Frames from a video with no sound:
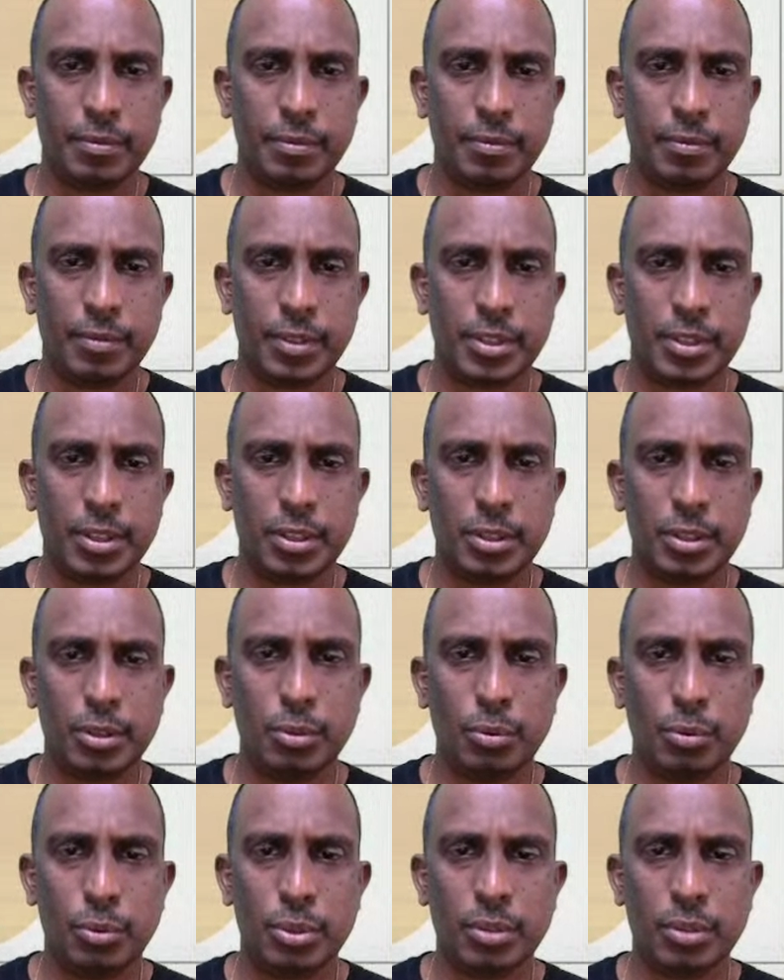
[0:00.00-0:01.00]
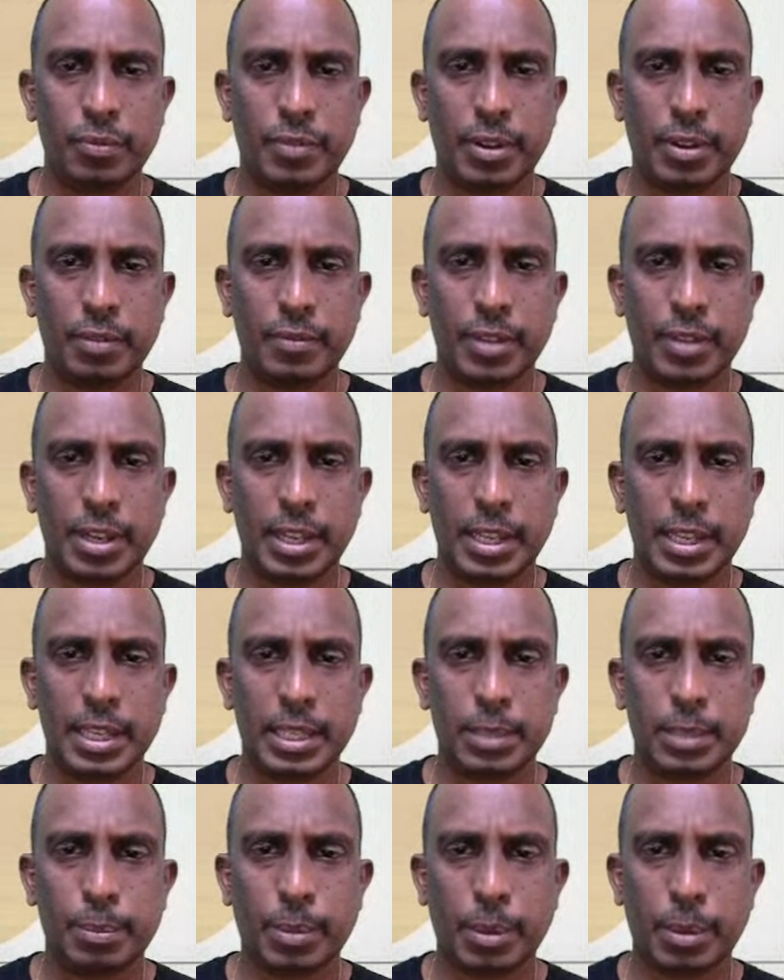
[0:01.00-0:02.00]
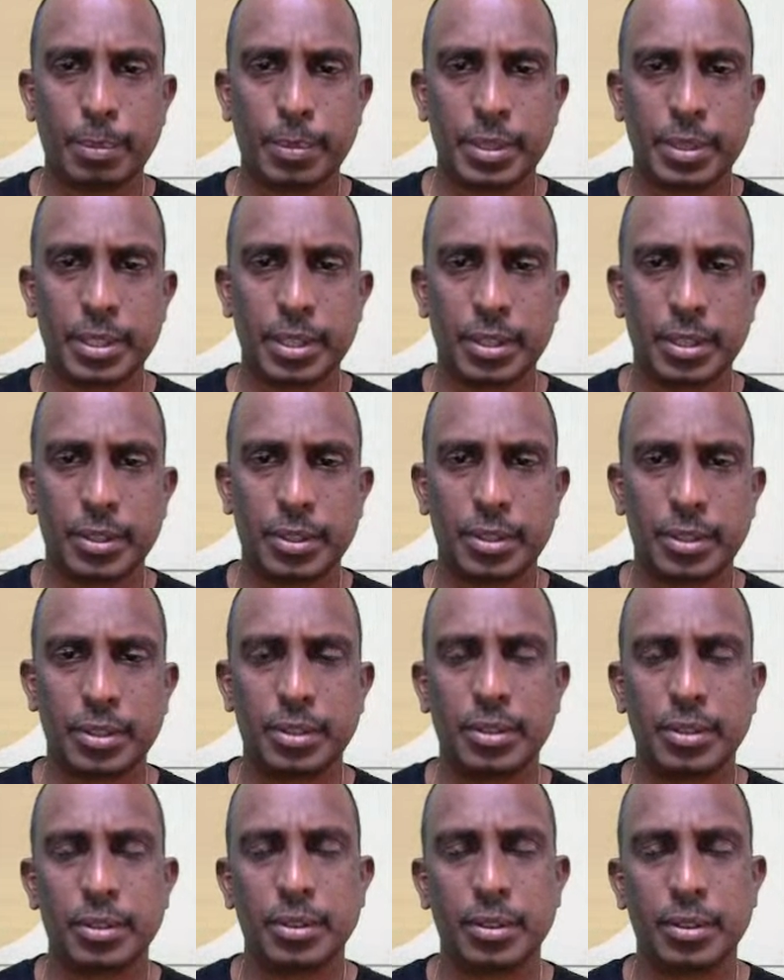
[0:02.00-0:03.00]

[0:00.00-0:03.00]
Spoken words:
which is used for various purposes.